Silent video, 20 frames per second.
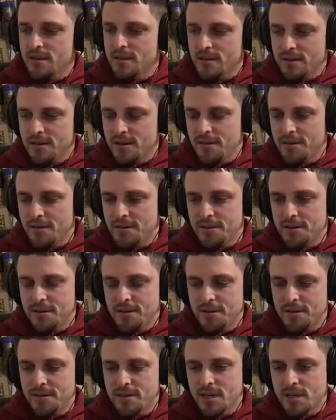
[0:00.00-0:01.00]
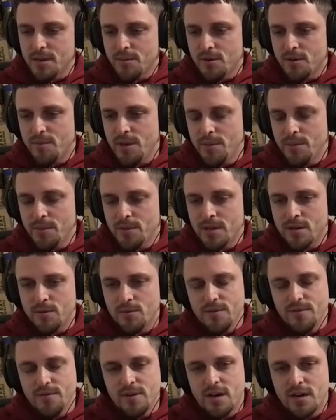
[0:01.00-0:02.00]
The number of people that
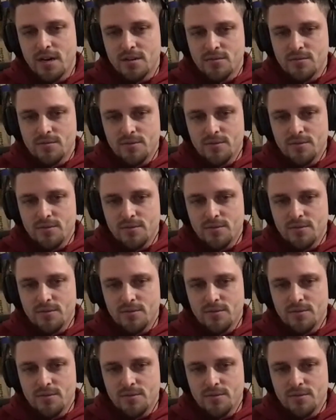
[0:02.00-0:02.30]
we've gotten